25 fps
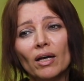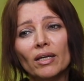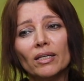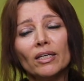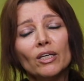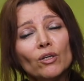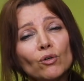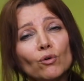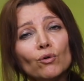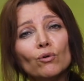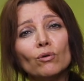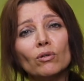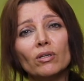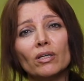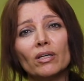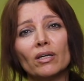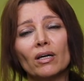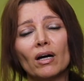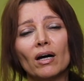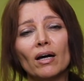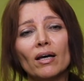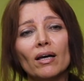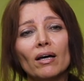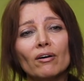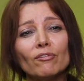Equally,
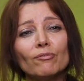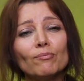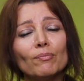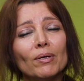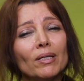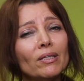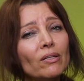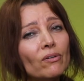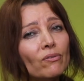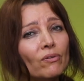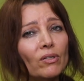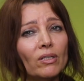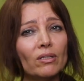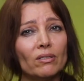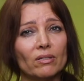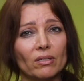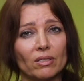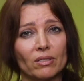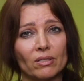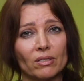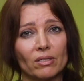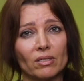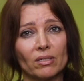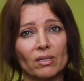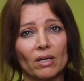I have many
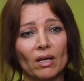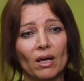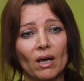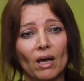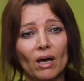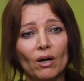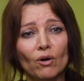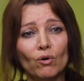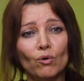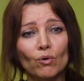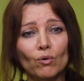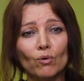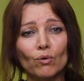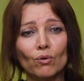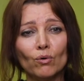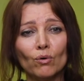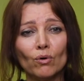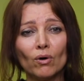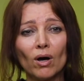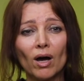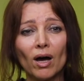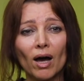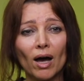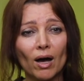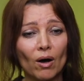readers who
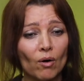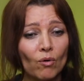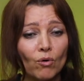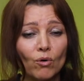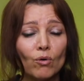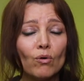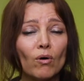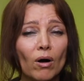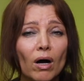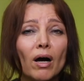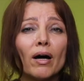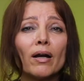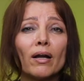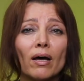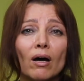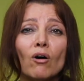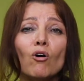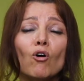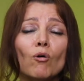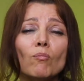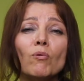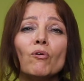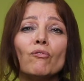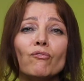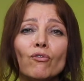are
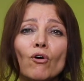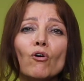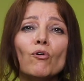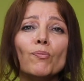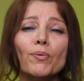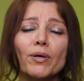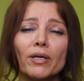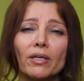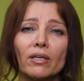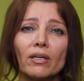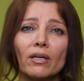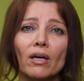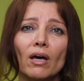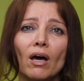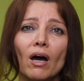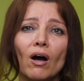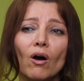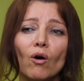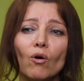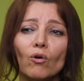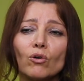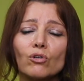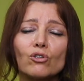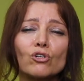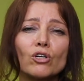homophobic
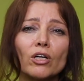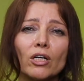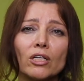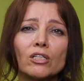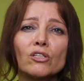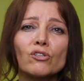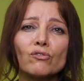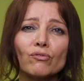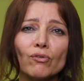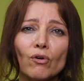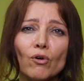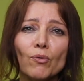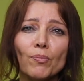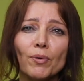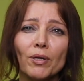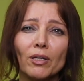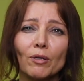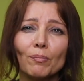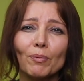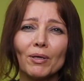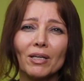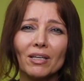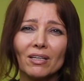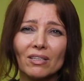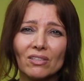or
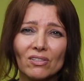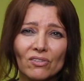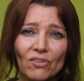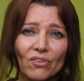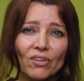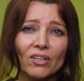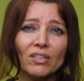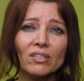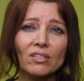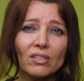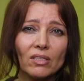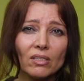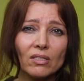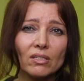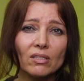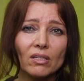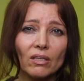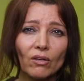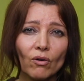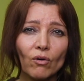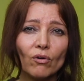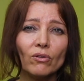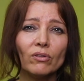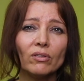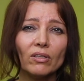transphobic because this is
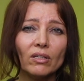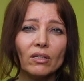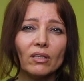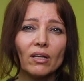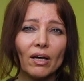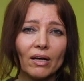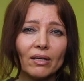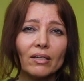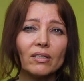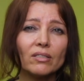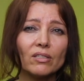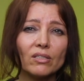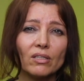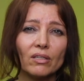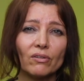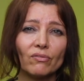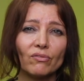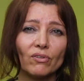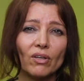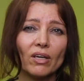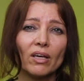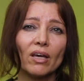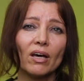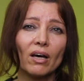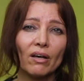the only narrative
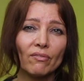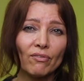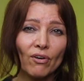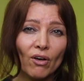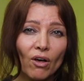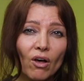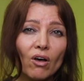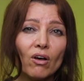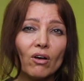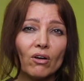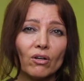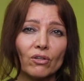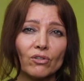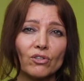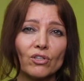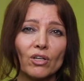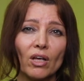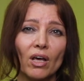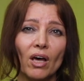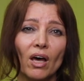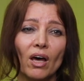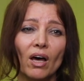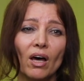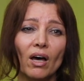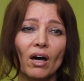they have heard
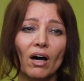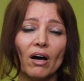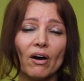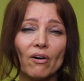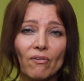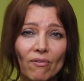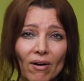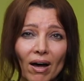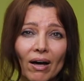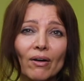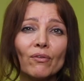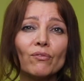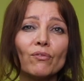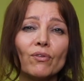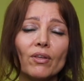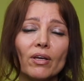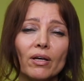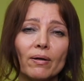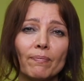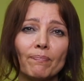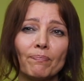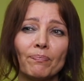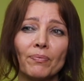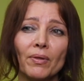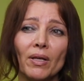around
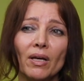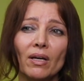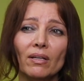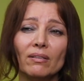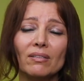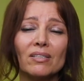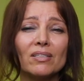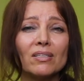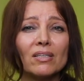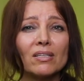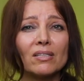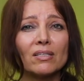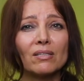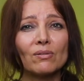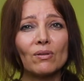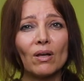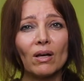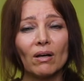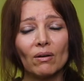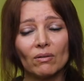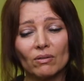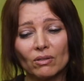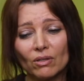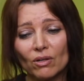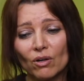them. This is,
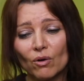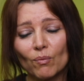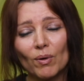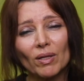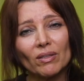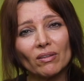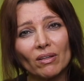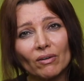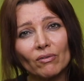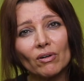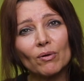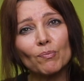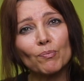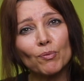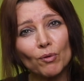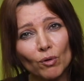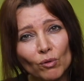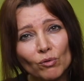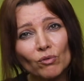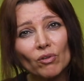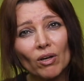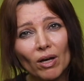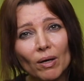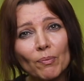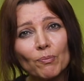you know, what they were
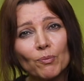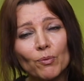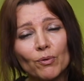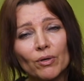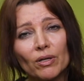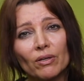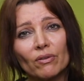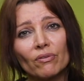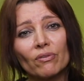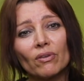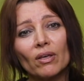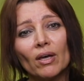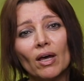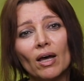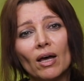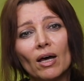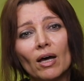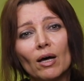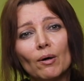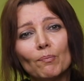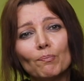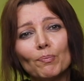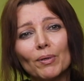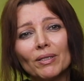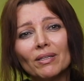brought up with.
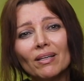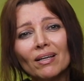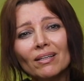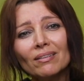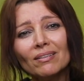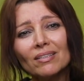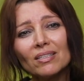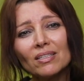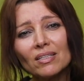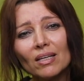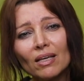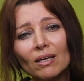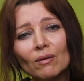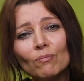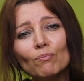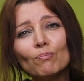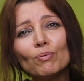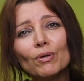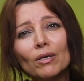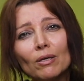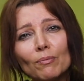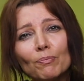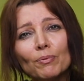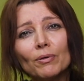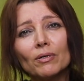But then the same
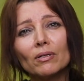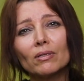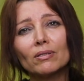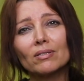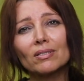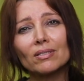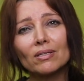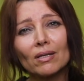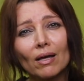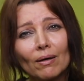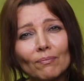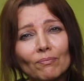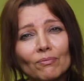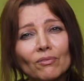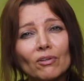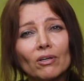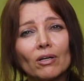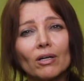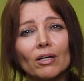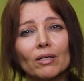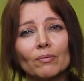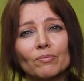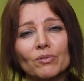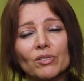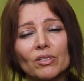people
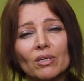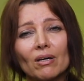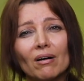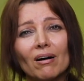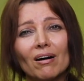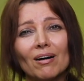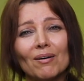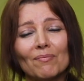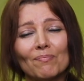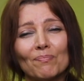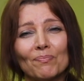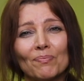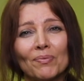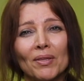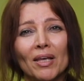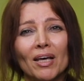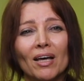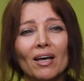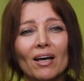sometimes come